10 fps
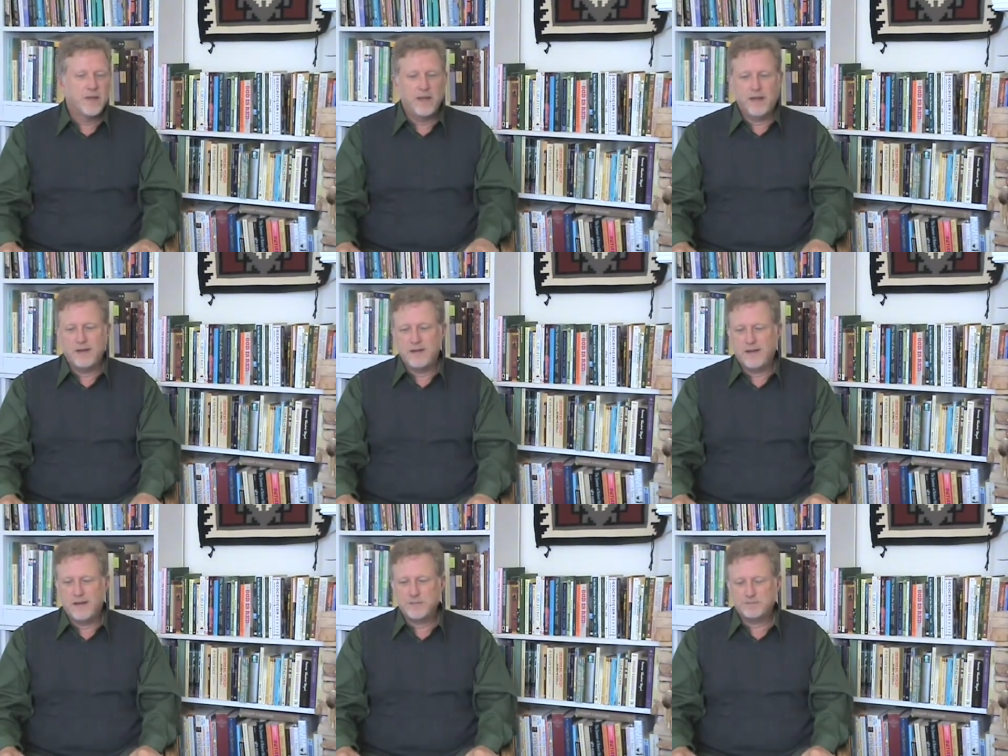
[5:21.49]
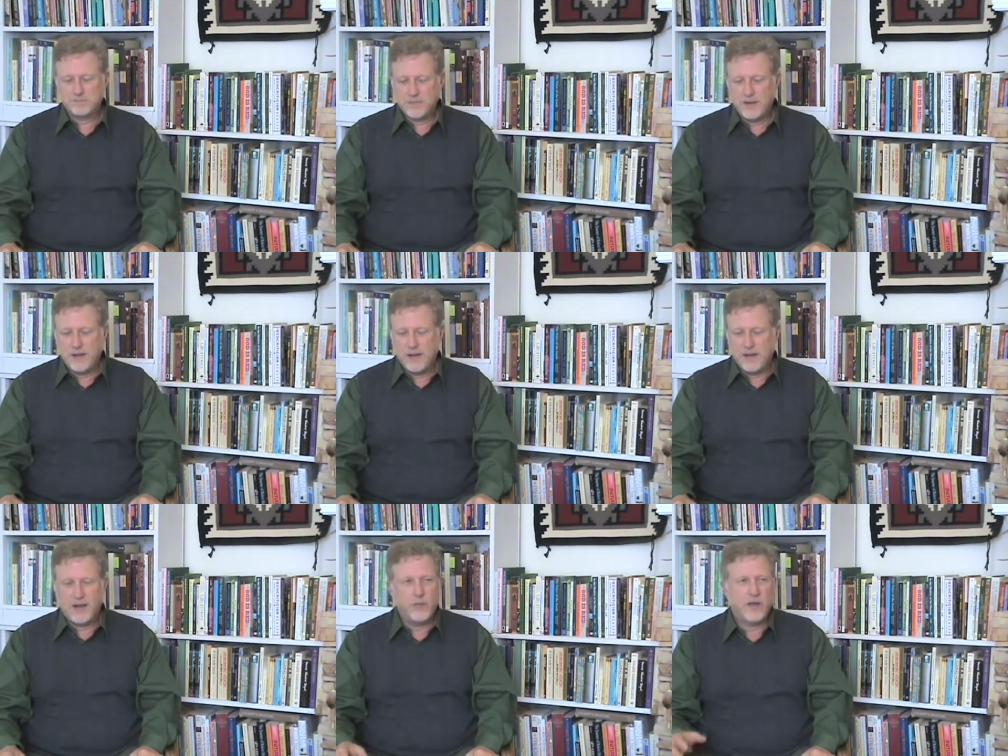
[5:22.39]
And um,
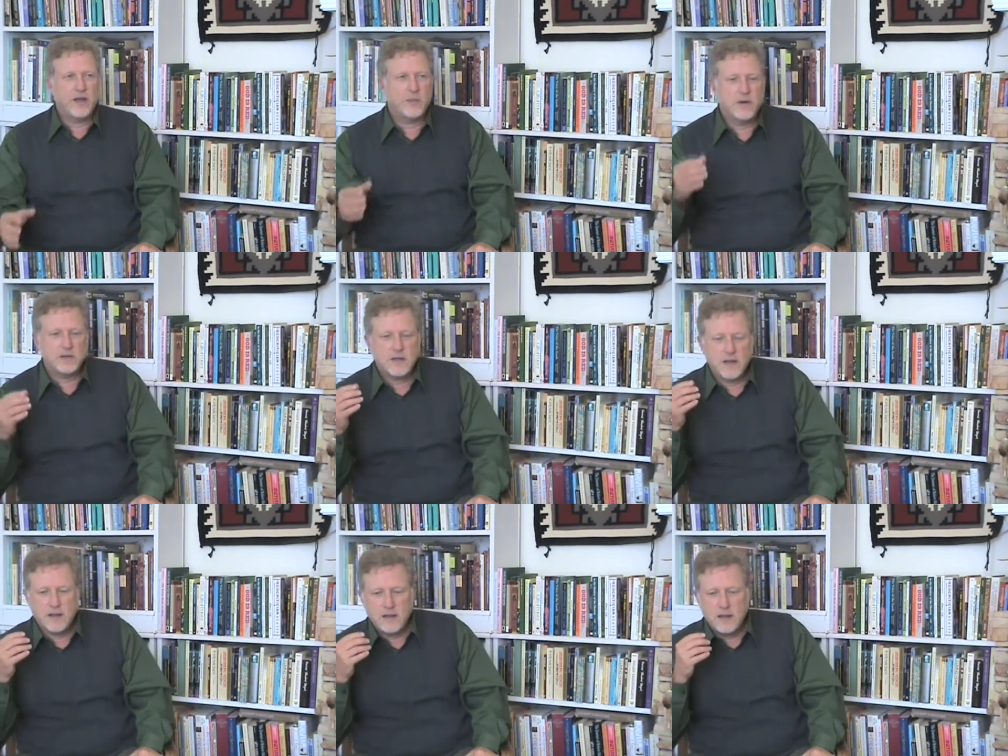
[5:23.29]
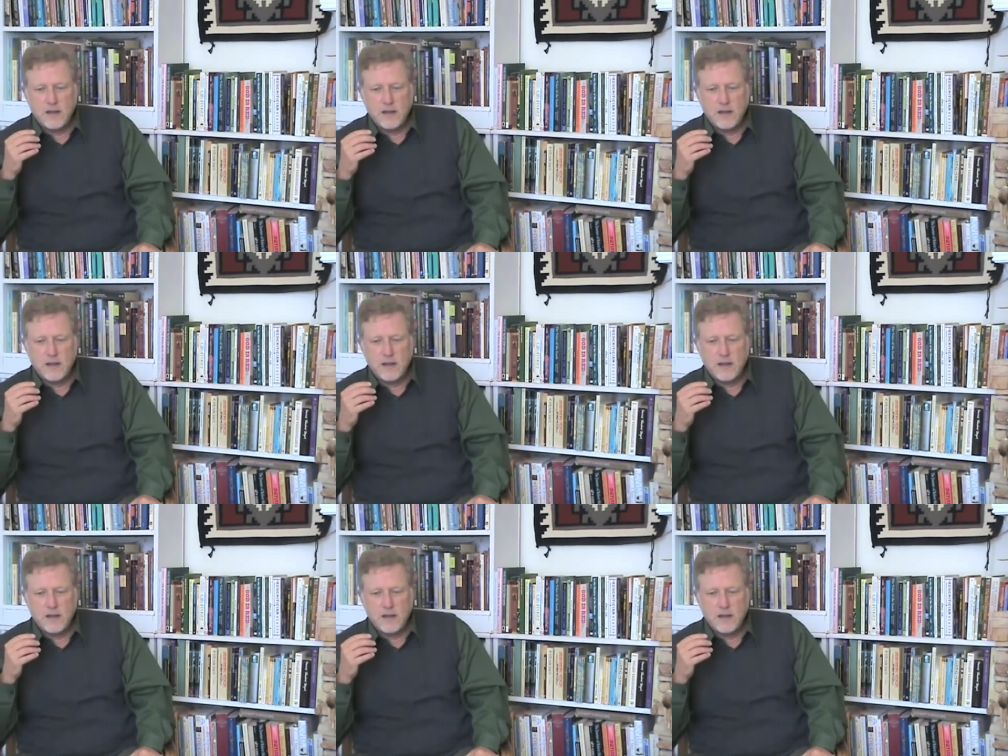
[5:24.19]
uh, I wake up, and it's like,